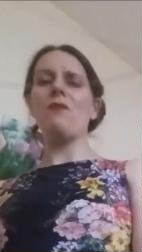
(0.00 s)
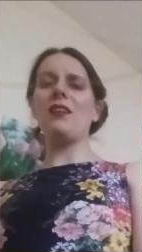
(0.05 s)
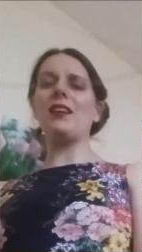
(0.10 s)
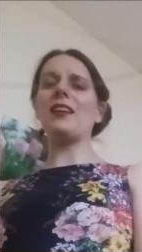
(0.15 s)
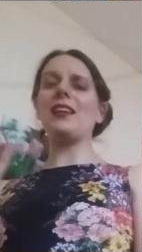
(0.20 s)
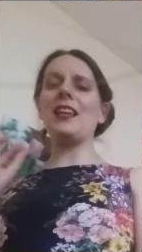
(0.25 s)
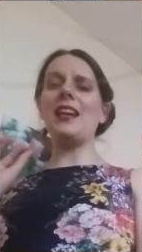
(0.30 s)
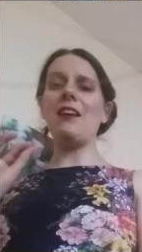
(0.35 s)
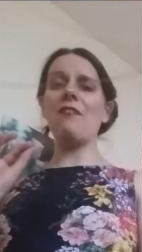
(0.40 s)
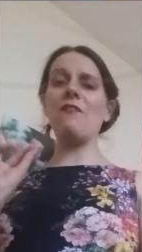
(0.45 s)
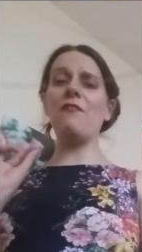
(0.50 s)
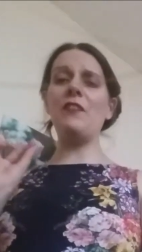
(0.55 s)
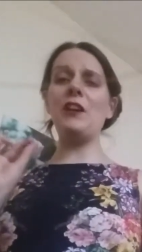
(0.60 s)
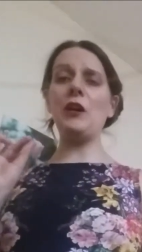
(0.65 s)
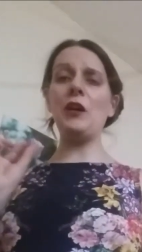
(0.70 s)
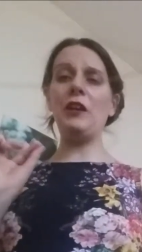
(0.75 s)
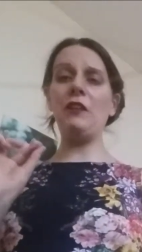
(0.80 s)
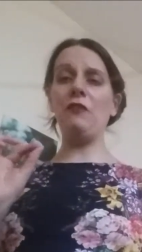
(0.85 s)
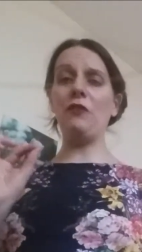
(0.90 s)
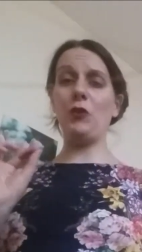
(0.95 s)
I can have
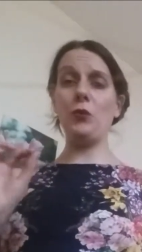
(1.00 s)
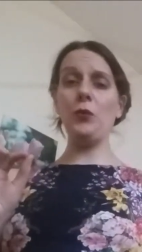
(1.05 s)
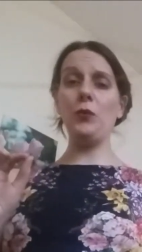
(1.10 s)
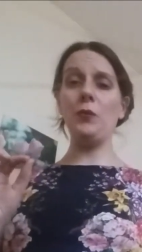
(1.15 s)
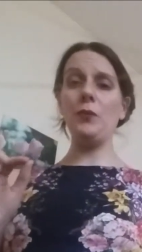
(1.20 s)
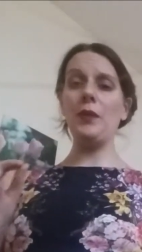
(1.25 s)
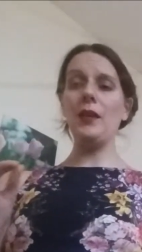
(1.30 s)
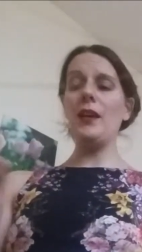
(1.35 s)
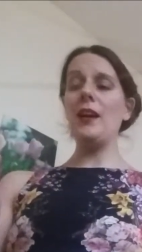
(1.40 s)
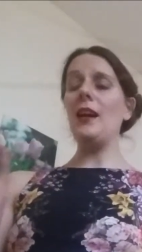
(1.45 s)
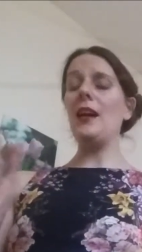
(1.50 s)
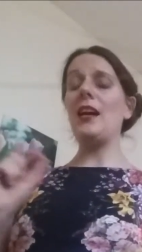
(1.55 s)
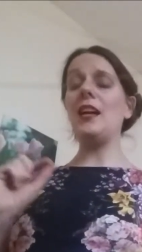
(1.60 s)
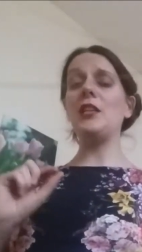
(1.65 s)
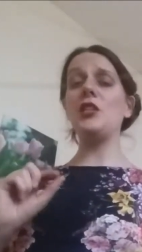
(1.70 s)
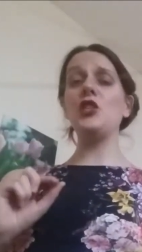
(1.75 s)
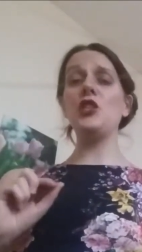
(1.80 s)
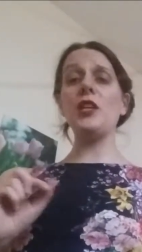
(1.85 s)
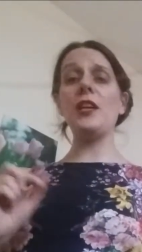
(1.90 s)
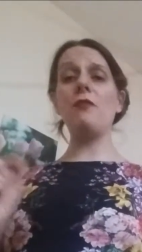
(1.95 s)
very few,
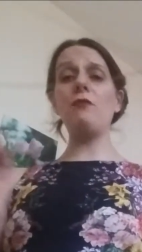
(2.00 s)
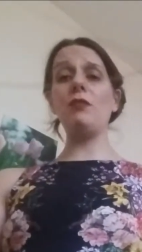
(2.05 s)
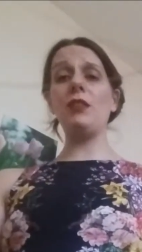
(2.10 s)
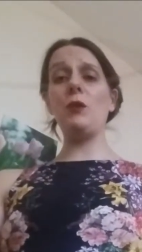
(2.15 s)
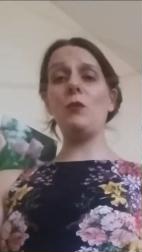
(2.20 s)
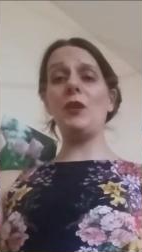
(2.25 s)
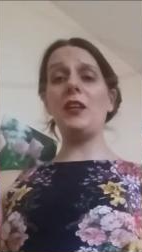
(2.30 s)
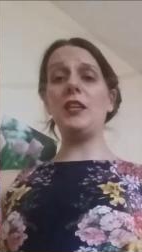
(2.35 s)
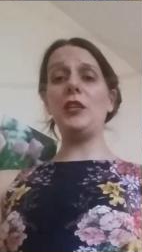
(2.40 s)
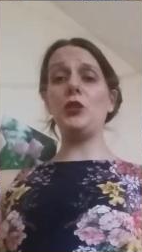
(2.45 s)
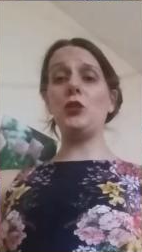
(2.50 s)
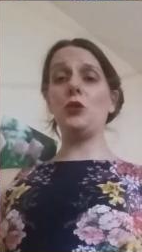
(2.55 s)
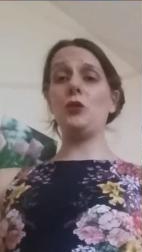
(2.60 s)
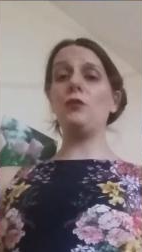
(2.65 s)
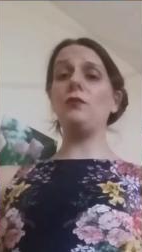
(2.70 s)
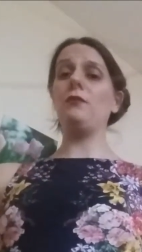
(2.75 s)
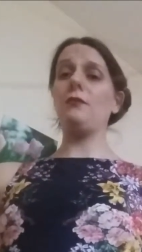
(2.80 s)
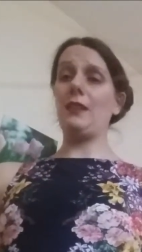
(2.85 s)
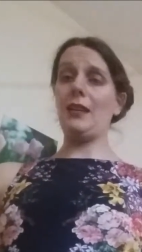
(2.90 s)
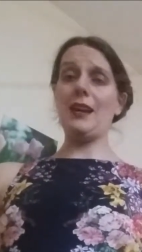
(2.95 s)
and generally when I
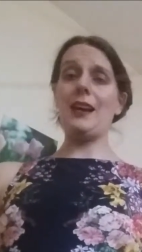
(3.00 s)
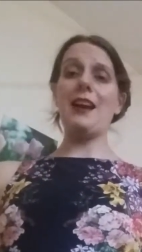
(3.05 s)
do,